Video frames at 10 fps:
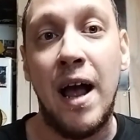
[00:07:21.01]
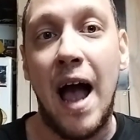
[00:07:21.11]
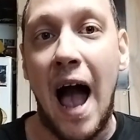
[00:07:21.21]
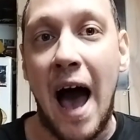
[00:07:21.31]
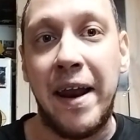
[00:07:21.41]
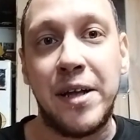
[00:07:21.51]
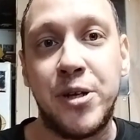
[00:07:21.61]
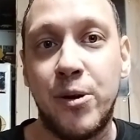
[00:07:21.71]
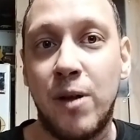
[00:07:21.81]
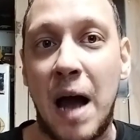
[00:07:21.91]
adding two
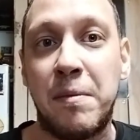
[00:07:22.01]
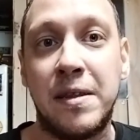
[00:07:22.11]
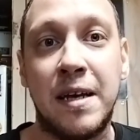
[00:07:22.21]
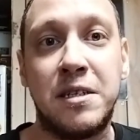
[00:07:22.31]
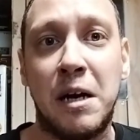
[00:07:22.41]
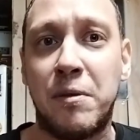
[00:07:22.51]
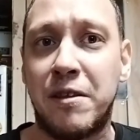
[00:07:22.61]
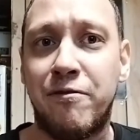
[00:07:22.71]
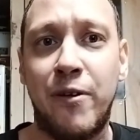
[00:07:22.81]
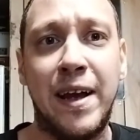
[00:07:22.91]
linemen this year with the
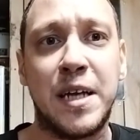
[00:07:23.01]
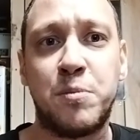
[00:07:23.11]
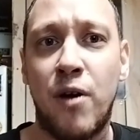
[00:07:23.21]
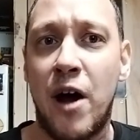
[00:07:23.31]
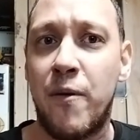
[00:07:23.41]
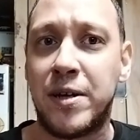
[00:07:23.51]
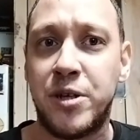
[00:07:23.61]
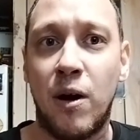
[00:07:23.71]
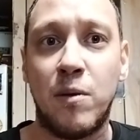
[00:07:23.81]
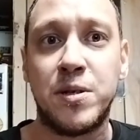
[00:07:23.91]
freakish Broderick
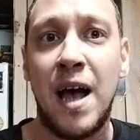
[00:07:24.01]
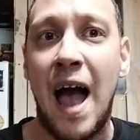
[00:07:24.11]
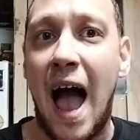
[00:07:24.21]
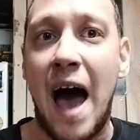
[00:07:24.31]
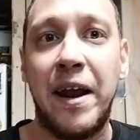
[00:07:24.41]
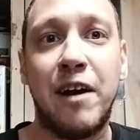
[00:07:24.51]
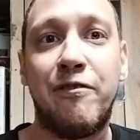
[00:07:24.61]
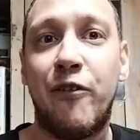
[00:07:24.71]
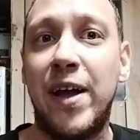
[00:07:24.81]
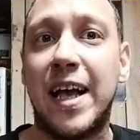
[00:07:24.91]
Jones, adding a
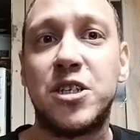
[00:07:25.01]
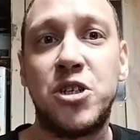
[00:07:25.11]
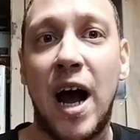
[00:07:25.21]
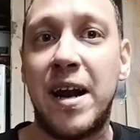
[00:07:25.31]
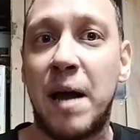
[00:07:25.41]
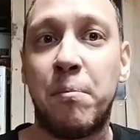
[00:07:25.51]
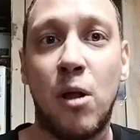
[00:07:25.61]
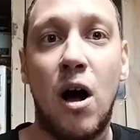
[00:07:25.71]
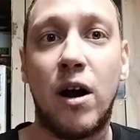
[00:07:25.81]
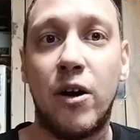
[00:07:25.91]
freakish tight end
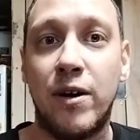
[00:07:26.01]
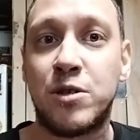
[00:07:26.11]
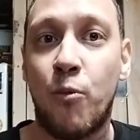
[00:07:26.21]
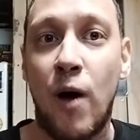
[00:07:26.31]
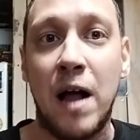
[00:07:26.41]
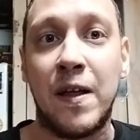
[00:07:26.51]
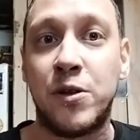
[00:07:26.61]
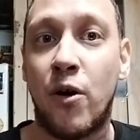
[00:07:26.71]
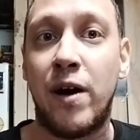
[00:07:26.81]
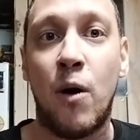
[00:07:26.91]
blocker as well in
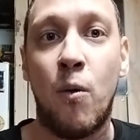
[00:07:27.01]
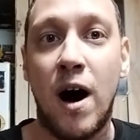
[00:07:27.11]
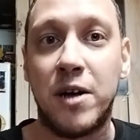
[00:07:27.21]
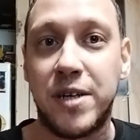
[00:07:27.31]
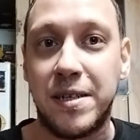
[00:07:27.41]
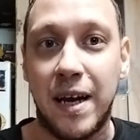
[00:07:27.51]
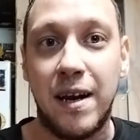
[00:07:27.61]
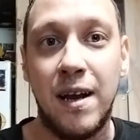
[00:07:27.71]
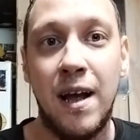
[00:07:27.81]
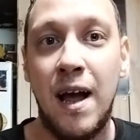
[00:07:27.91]
Darnell Washington,
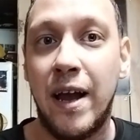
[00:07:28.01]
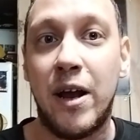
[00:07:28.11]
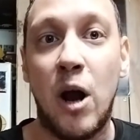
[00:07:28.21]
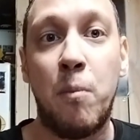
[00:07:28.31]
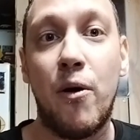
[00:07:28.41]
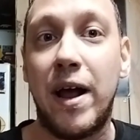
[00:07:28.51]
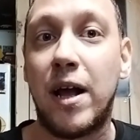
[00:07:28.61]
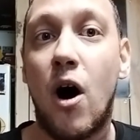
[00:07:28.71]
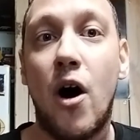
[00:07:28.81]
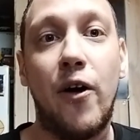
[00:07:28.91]
you know, putting
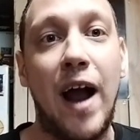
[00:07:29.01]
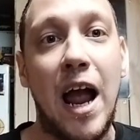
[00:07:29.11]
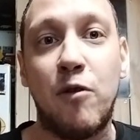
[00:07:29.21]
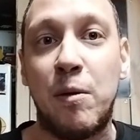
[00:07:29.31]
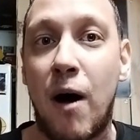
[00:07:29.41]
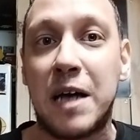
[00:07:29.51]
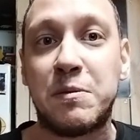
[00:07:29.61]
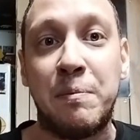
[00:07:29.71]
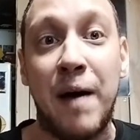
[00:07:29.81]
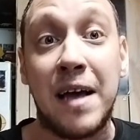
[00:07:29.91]
Connor Hayward possibly
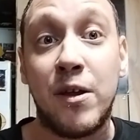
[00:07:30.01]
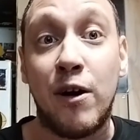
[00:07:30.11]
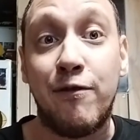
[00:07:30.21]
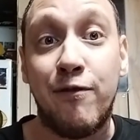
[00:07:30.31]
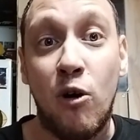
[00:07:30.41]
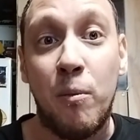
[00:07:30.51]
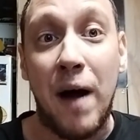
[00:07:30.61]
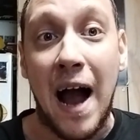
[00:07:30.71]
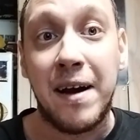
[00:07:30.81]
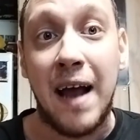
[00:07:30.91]
back there at
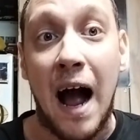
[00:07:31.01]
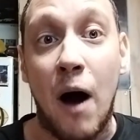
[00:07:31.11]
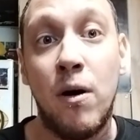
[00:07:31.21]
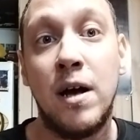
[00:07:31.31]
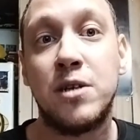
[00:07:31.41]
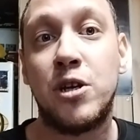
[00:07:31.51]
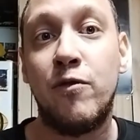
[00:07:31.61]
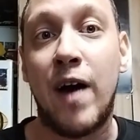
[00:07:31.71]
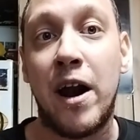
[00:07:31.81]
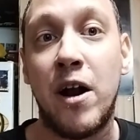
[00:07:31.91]
fullback now. So you've
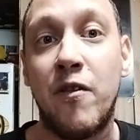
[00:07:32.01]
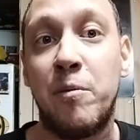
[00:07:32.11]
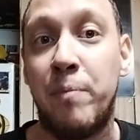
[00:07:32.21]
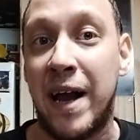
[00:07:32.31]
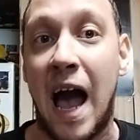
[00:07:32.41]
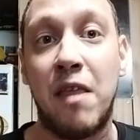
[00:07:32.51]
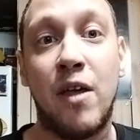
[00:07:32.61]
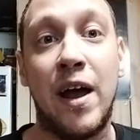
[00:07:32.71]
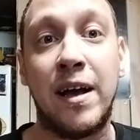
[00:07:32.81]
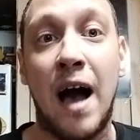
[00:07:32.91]
got another big
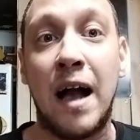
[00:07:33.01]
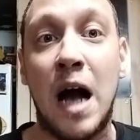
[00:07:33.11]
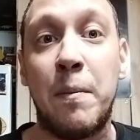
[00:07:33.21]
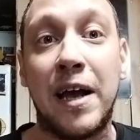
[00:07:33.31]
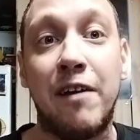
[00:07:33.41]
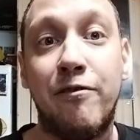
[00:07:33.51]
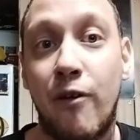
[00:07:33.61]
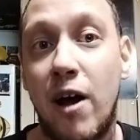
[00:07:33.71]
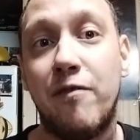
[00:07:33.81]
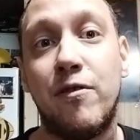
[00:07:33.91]
athletic guy coming in
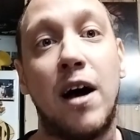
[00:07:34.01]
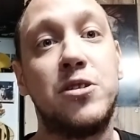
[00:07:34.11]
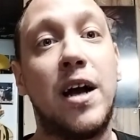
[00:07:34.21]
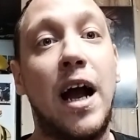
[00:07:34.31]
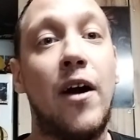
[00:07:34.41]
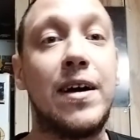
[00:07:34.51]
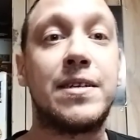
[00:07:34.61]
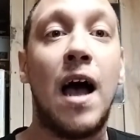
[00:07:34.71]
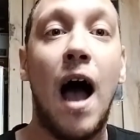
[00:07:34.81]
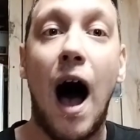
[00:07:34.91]
front of Najee Harris.
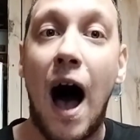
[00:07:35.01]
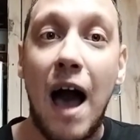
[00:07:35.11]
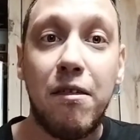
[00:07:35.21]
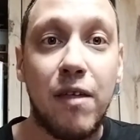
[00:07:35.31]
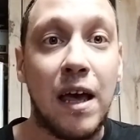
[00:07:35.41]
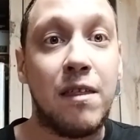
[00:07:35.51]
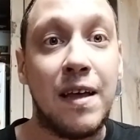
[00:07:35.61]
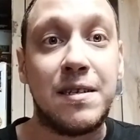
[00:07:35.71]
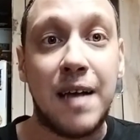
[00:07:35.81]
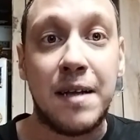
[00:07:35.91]
I think
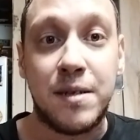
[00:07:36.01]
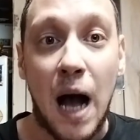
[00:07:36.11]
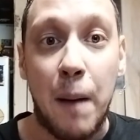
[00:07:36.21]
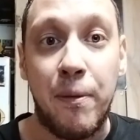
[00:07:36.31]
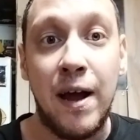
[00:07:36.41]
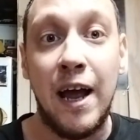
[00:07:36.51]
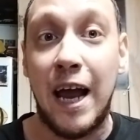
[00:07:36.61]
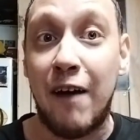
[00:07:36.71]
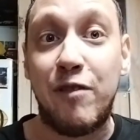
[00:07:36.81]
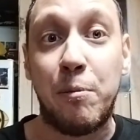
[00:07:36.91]
this sets up,
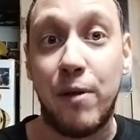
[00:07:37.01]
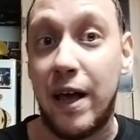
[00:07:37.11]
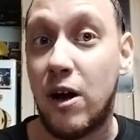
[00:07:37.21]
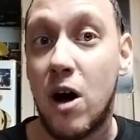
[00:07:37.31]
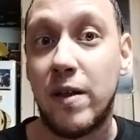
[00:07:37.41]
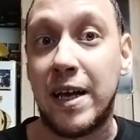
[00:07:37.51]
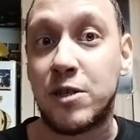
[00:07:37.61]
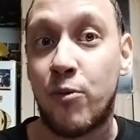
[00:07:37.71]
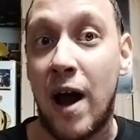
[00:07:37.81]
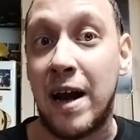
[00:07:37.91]
if the play calling is
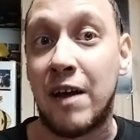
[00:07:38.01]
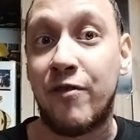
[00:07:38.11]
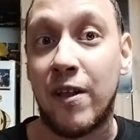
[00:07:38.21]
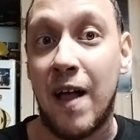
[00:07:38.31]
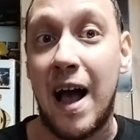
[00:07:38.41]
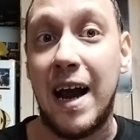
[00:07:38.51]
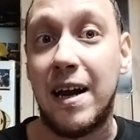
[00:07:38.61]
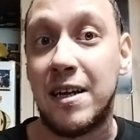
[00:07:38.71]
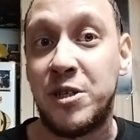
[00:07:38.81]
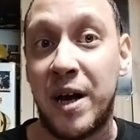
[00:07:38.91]
right and if the
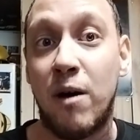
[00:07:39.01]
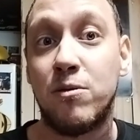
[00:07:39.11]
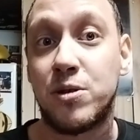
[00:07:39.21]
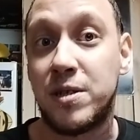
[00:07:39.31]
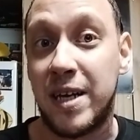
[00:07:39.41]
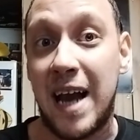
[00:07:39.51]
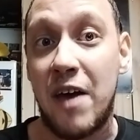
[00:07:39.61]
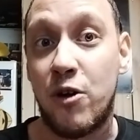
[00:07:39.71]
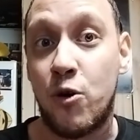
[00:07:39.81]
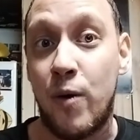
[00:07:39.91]
line gels
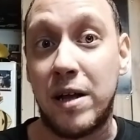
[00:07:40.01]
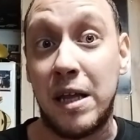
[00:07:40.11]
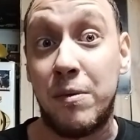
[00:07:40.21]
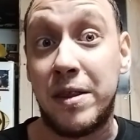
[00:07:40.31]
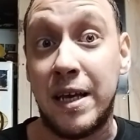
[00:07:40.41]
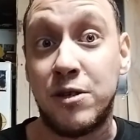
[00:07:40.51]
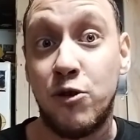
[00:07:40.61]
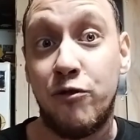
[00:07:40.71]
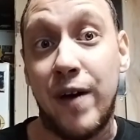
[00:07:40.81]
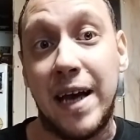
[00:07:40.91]
together quickly with these new
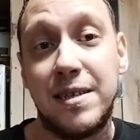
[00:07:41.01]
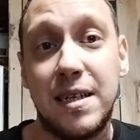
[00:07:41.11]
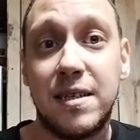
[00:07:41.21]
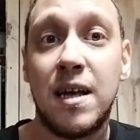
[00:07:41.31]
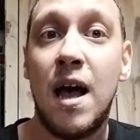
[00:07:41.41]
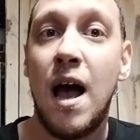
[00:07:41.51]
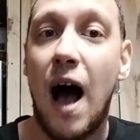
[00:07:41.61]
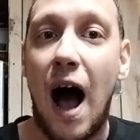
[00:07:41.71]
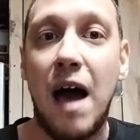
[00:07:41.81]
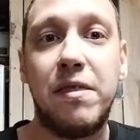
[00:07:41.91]
faces,
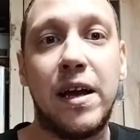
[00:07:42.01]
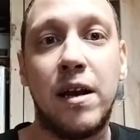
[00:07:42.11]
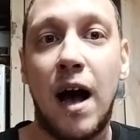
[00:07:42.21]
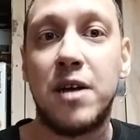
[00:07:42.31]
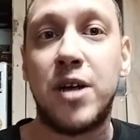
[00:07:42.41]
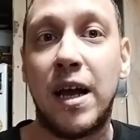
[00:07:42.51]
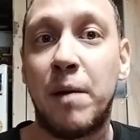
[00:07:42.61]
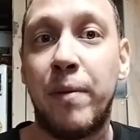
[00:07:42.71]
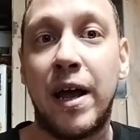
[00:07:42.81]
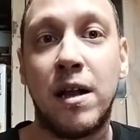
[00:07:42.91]
I think Najee can
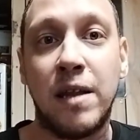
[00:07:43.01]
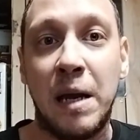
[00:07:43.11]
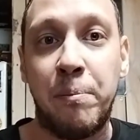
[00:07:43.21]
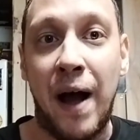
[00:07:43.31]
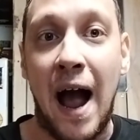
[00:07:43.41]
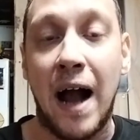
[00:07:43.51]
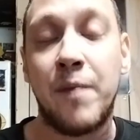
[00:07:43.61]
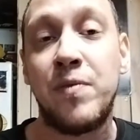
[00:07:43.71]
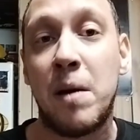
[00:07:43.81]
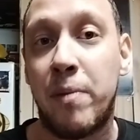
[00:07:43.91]
be an elite back,
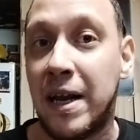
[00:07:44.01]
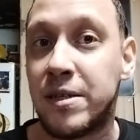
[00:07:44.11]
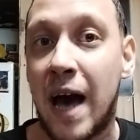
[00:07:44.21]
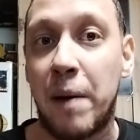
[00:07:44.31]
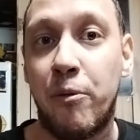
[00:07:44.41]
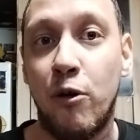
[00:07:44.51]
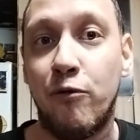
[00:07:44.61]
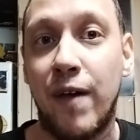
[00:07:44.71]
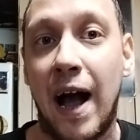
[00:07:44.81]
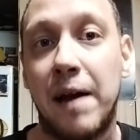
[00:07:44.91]
but he's got to prove
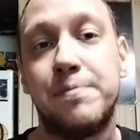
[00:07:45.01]
that.